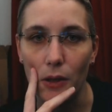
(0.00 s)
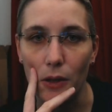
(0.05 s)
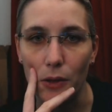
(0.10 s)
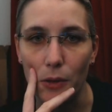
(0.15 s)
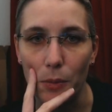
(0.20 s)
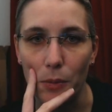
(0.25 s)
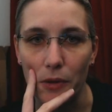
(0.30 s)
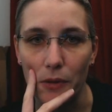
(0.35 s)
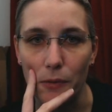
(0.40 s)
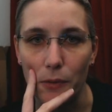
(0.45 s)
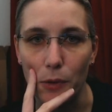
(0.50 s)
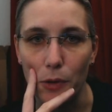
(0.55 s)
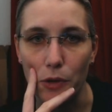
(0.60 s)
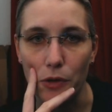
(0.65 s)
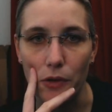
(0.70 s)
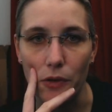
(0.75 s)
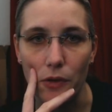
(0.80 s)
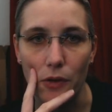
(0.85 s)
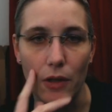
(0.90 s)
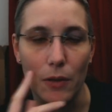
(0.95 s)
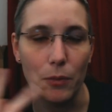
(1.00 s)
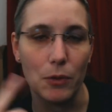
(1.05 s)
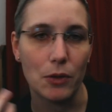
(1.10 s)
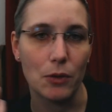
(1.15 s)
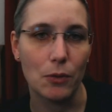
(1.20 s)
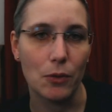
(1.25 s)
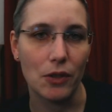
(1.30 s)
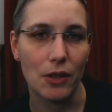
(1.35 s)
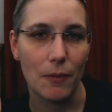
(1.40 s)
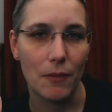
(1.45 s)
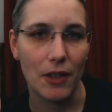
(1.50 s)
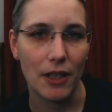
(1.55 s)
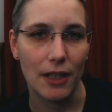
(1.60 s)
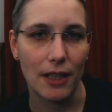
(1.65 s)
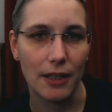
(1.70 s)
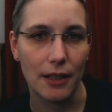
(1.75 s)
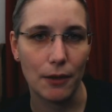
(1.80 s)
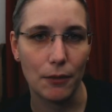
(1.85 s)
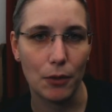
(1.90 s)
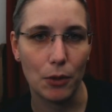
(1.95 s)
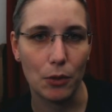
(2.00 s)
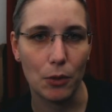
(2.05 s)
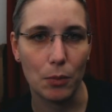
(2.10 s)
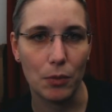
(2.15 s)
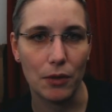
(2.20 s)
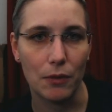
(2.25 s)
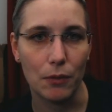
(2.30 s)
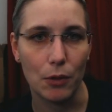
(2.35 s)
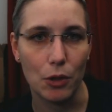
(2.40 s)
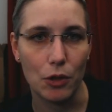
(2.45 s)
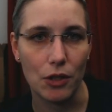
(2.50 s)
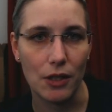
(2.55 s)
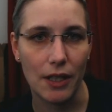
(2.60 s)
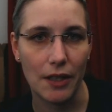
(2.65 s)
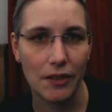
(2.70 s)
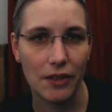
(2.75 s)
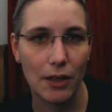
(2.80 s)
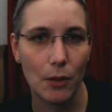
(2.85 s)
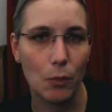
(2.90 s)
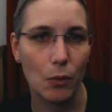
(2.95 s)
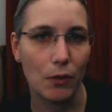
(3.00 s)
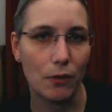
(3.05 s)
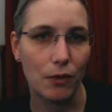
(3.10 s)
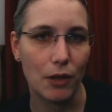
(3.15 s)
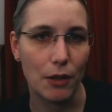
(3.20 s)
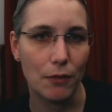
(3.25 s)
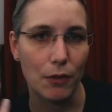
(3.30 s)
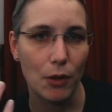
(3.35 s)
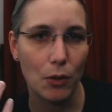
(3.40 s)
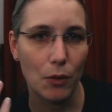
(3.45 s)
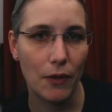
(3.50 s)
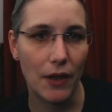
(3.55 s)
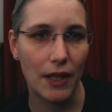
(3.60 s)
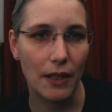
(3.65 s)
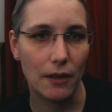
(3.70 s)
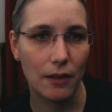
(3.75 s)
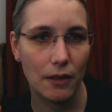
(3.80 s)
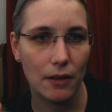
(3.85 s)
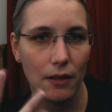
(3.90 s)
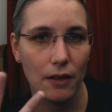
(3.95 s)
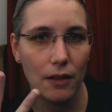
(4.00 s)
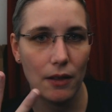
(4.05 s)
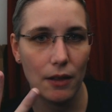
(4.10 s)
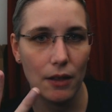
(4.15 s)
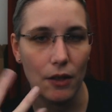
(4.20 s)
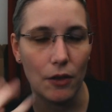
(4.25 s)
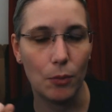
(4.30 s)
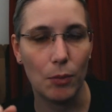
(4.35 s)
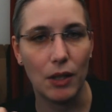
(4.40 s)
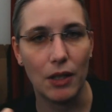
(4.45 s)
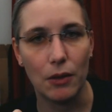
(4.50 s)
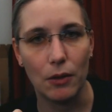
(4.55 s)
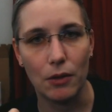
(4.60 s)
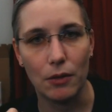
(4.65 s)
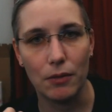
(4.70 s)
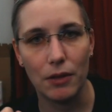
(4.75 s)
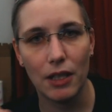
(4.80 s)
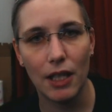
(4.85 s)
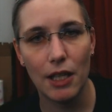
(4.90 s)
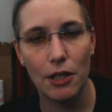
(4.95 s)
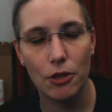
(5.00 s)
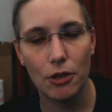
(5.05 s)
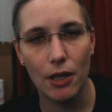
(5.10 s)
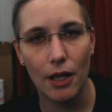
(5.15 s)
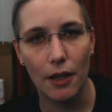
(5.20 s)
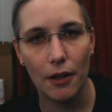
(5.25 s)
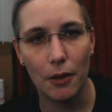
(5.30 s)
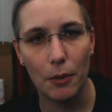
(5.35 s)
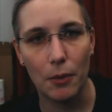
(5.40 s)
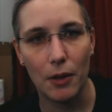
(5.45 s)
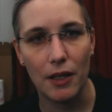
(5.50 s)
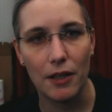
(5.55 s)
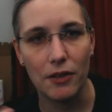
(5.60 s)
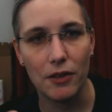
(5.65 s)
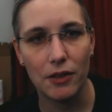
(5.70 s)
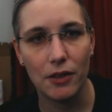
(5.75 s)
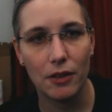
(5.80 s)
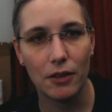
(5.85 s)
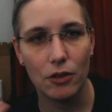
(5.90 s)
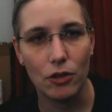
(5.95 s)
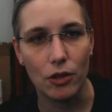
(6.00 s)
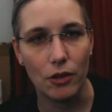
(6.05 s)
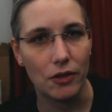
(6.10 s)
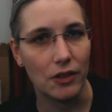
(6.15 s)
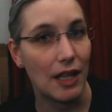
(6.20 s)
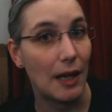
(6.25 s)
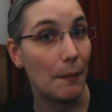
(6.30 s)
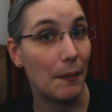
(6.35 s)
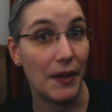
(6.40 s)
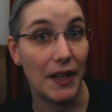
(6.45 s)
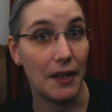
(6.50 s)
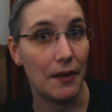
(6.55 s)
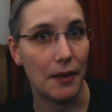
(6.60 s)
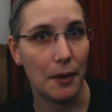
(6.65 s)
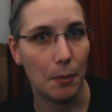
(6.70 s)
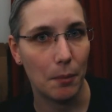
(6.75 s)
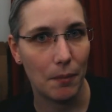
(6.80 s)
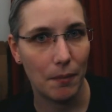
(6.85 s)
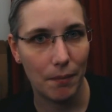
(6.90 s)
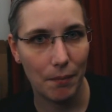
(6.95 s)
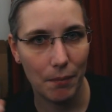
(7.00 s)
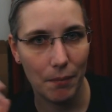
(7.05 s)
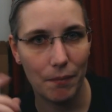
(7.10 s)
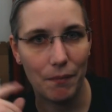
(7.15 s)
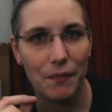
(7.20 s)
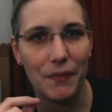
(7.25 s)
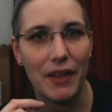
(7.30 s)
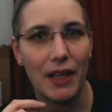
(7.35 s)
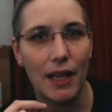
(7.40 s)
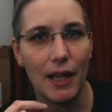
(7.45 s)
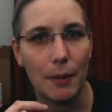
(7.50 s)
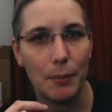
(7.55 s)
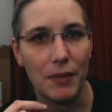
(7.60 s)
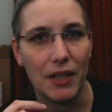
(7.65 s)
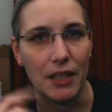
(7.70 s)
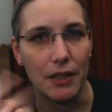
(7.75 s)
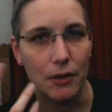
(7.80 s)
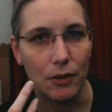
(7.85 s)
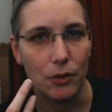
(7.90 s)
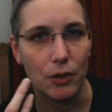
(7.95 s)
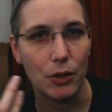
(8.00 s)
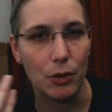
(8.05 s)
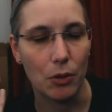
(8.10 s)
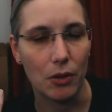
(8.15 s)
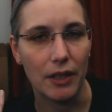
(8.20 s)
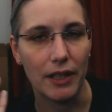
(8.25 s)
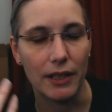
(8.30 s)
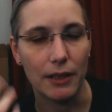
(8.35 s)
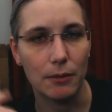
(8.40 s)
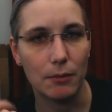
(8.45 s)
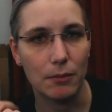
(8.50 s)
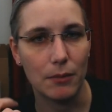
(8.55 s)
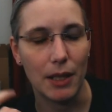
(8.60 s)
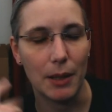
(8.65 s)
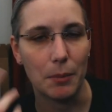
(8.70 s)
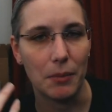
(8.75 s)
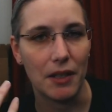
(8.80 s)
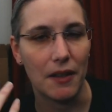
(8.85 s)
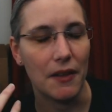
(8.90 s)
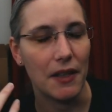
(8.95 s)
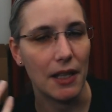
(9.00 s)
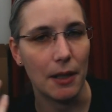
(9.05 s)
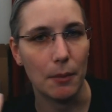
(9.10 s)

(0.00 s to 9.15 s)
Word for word: Octoprint versions. So I would do something like if Octoprint version less than 150, then display a notification. Otherwise, just update the update URL, update